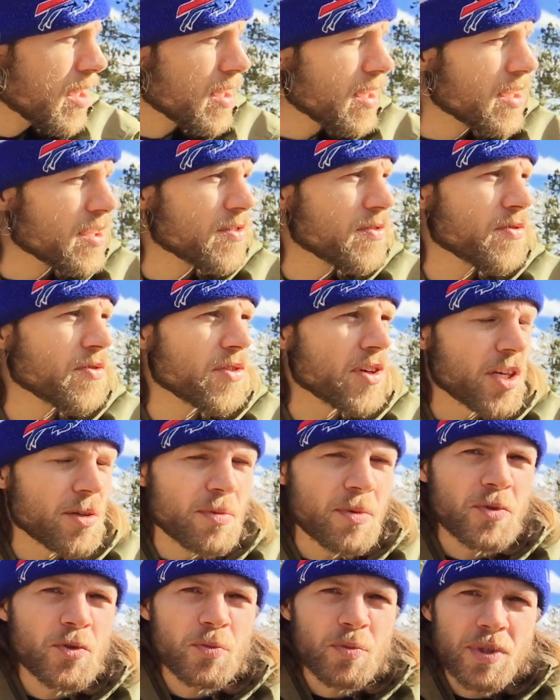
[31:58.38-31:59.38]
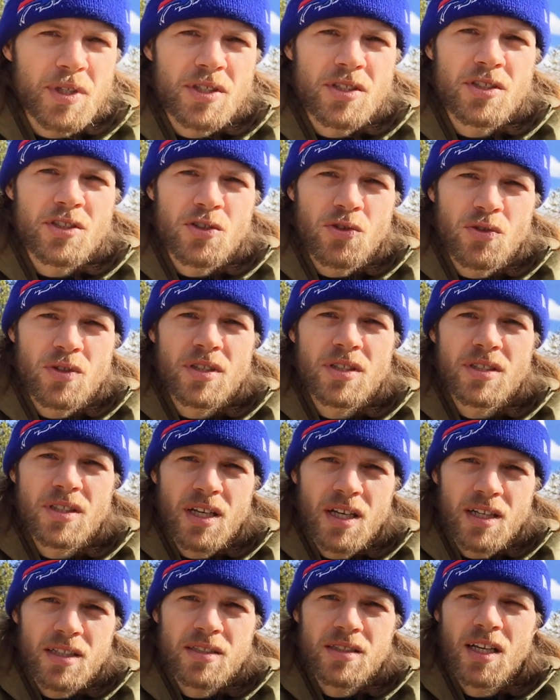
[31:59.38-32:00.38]
this freedom of speech to the
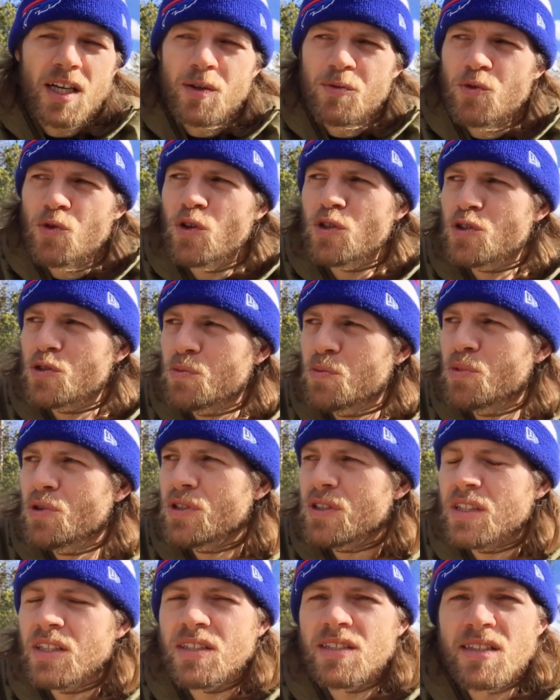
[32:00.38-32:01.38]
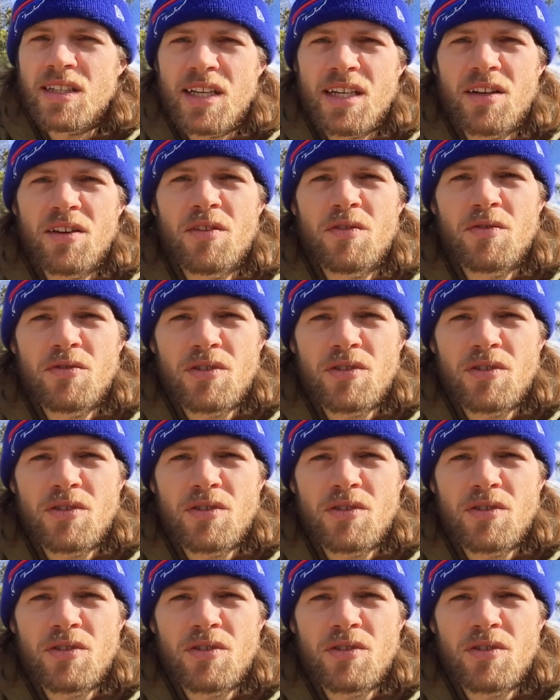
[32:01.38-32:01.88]
test. I'm going to put this land of the